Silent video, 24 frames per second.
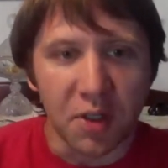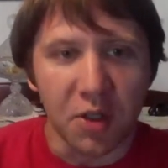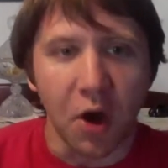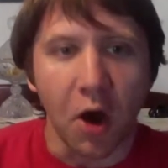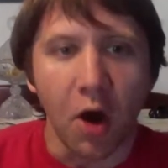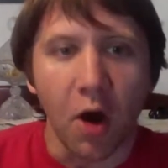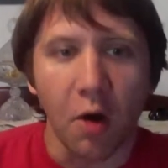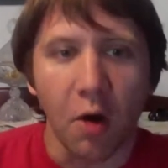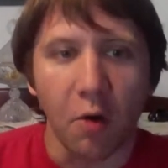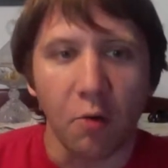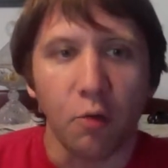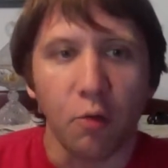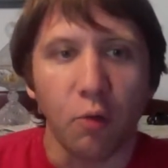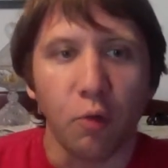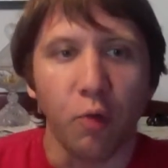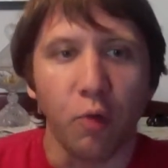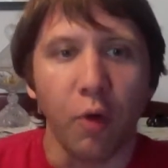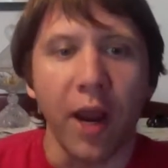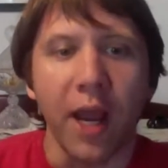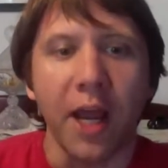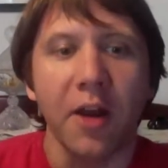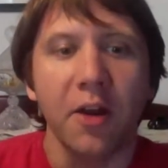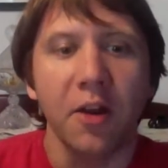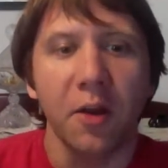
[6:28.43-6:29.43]

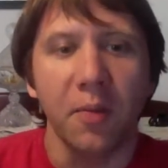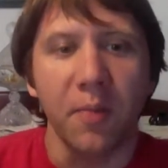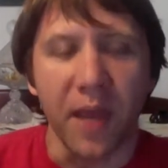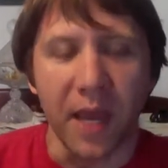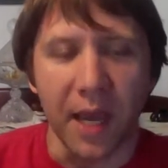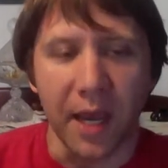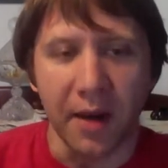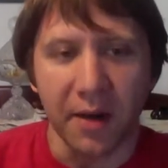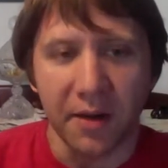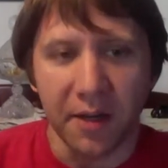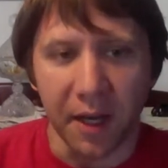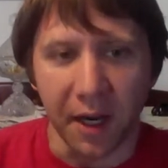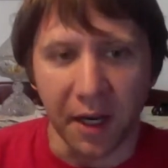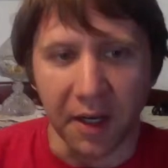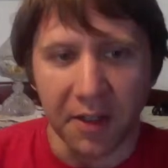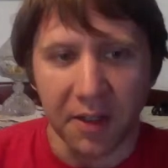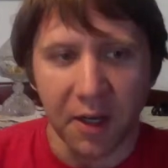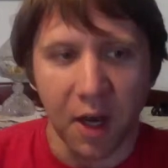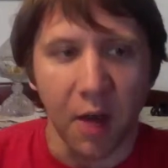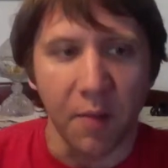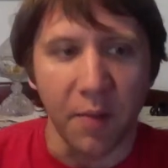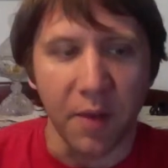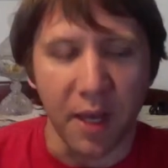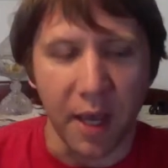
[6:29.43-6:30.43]
bizarre random
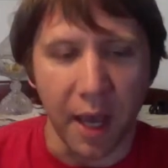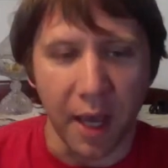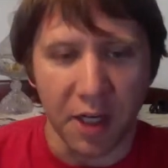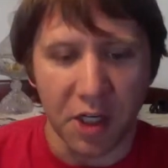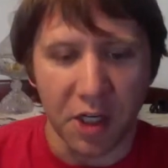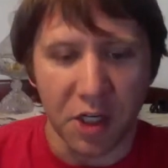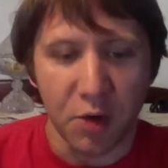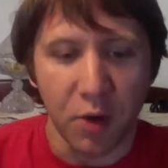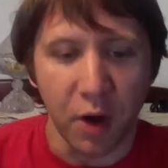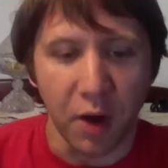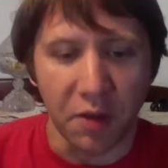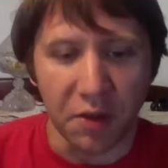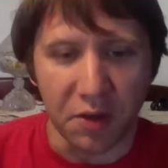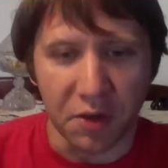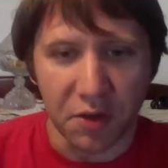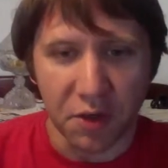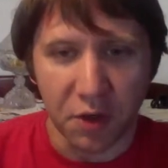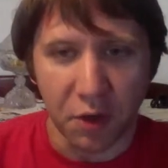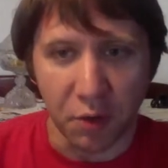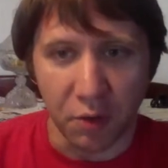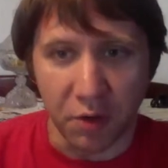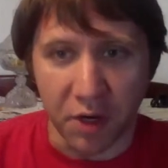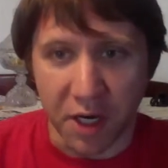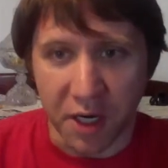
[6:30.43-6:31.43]
antics coming at you
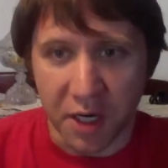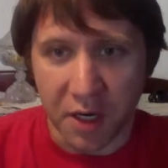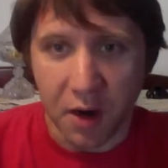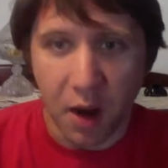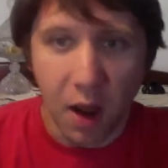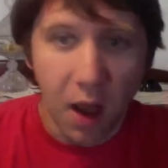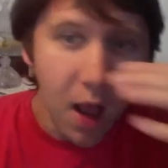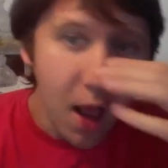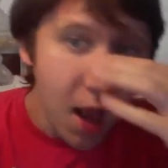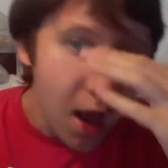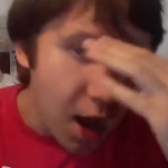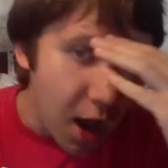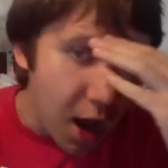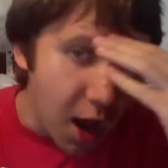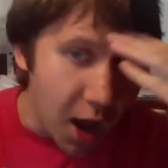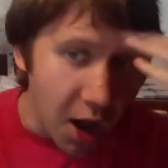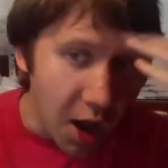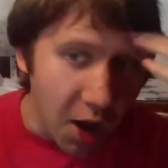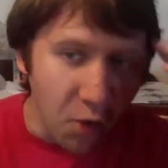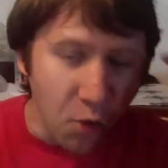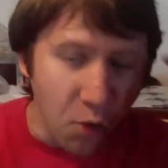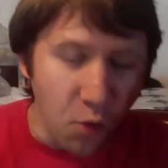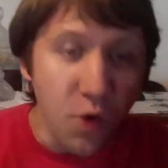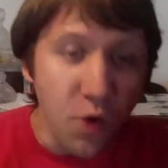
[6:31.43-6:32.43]
on the screen,
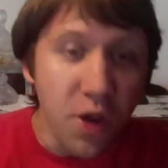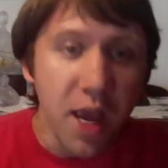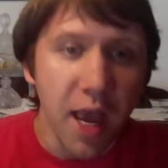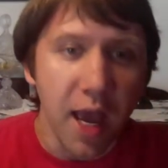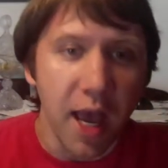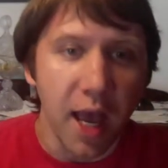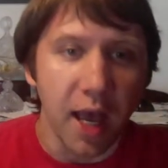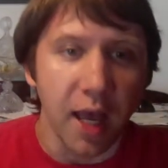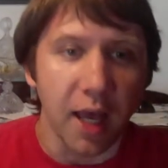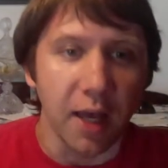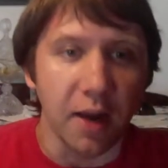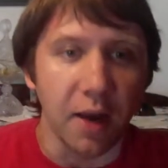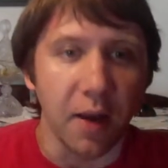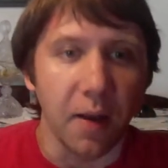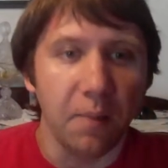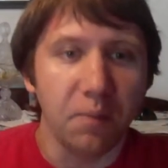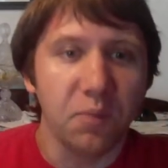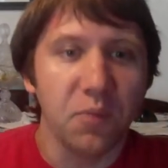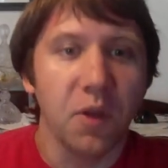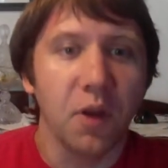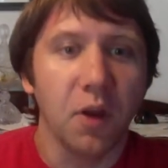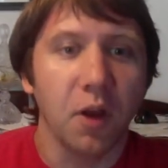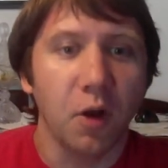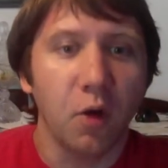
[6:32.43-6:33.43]
we
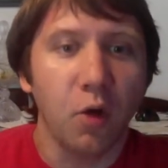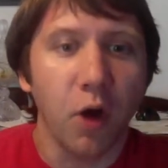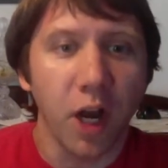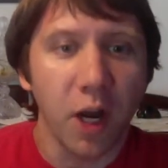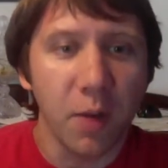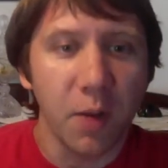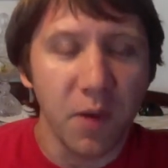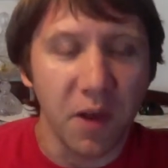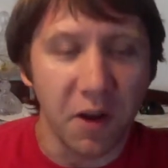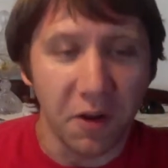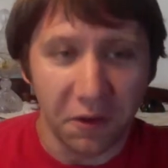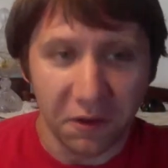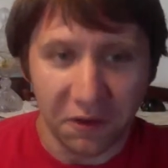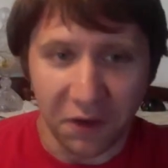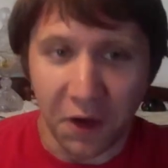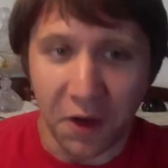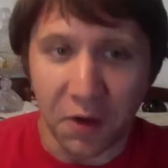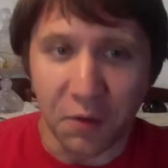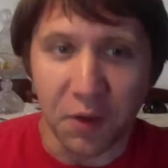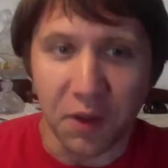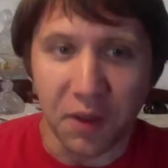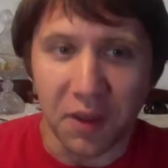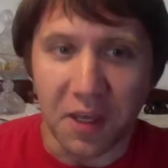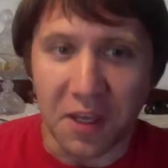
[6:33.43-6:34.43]
had quite a bit
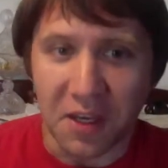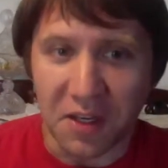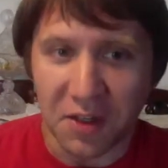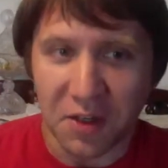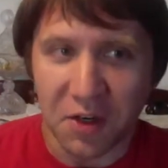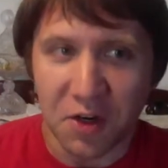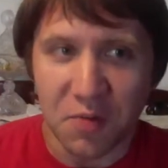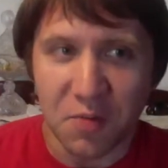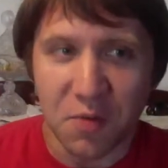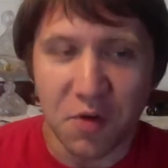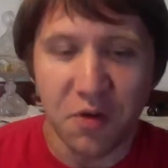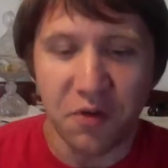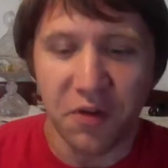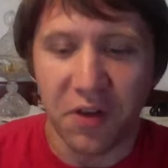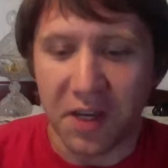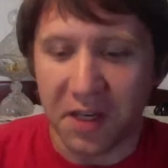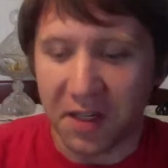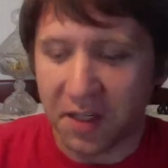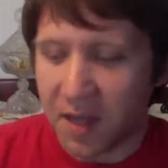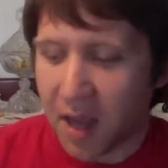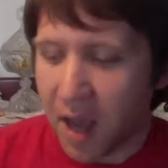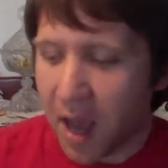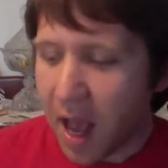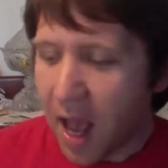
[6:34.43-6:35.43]
of fun with these two
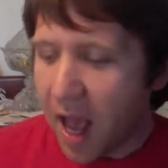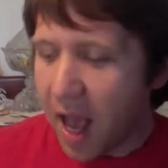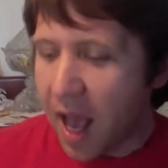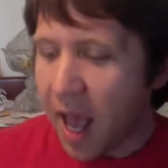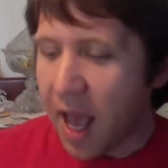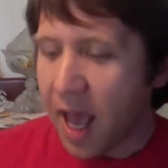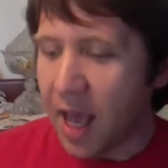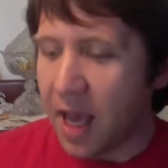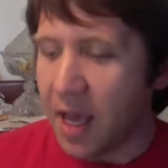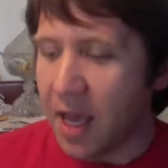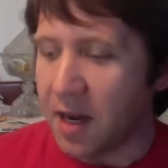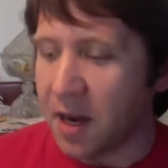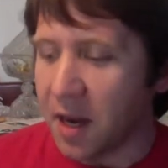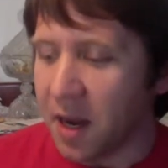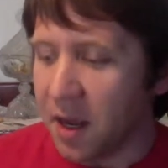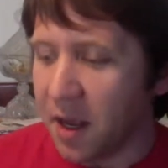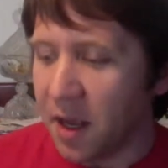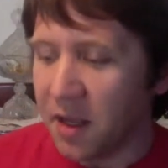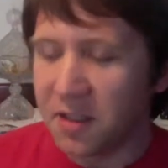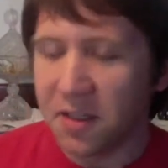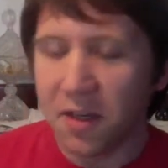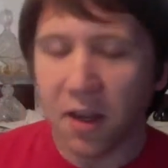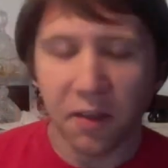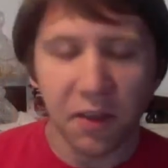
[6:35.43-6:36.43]
movies,
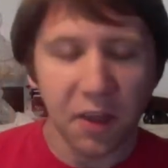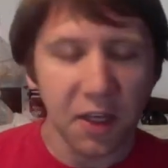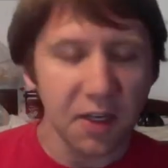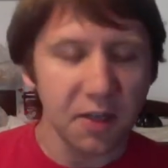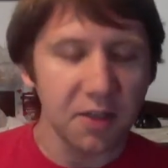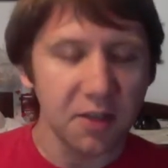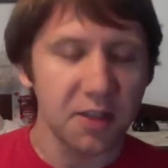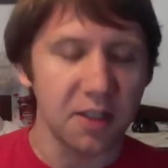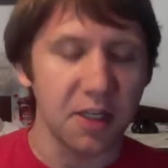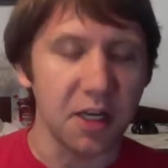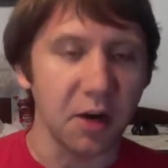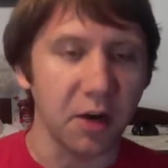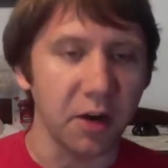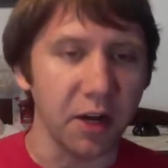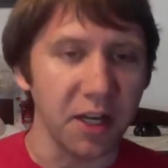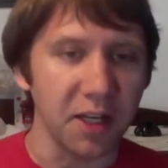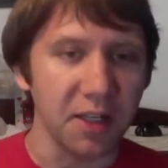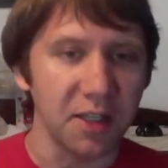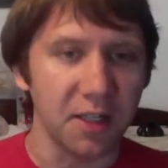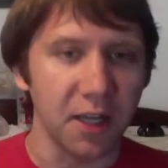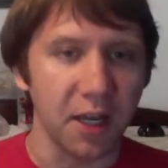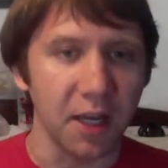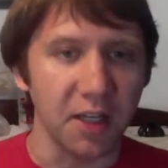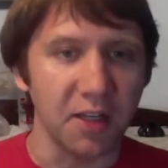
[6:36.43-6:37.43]
and it's nothing
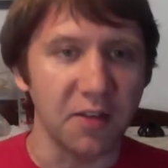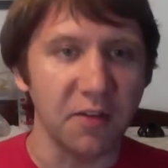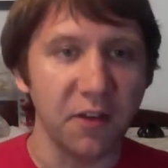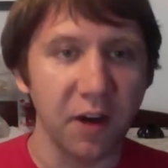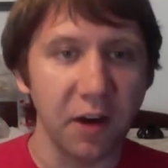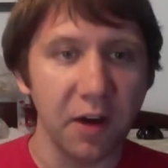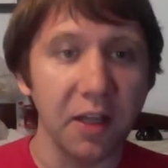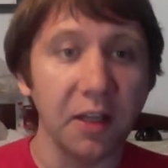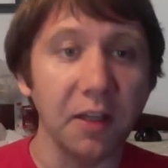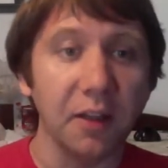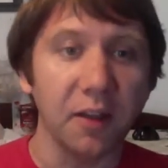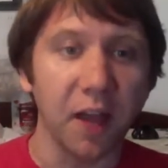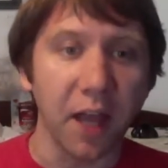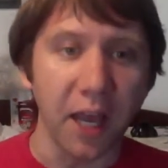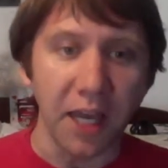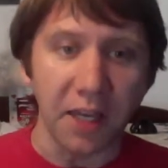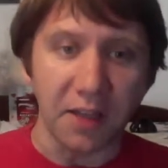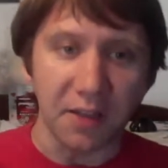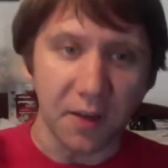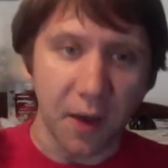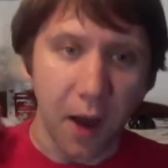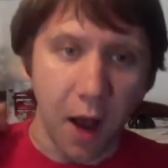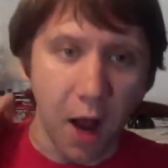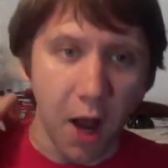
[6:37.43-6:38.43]
serious. It's very
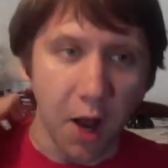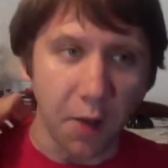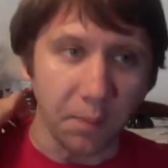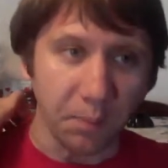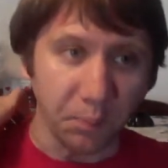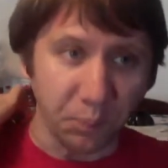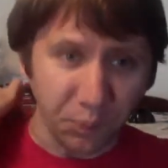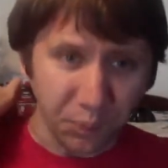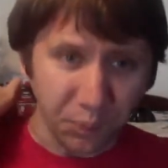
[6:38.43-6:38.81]
light.